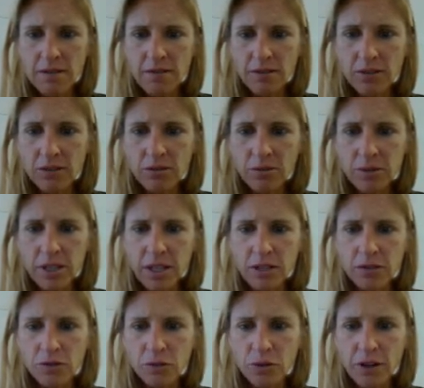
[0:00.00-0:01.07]
53 minus 8
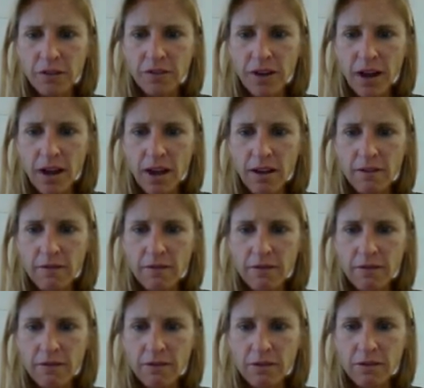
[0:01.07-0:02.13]
is 45.
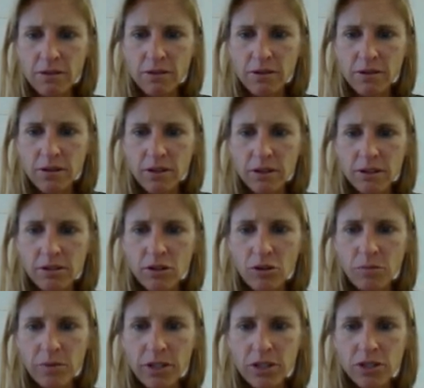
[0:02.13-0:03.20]

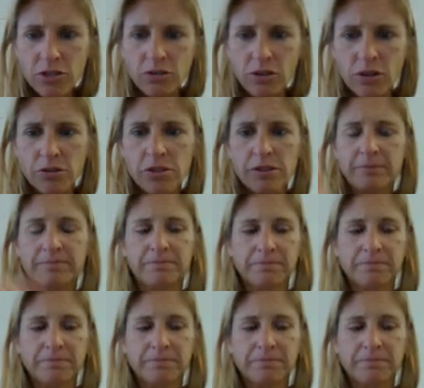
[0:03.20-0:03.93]
Nope, it's just gross.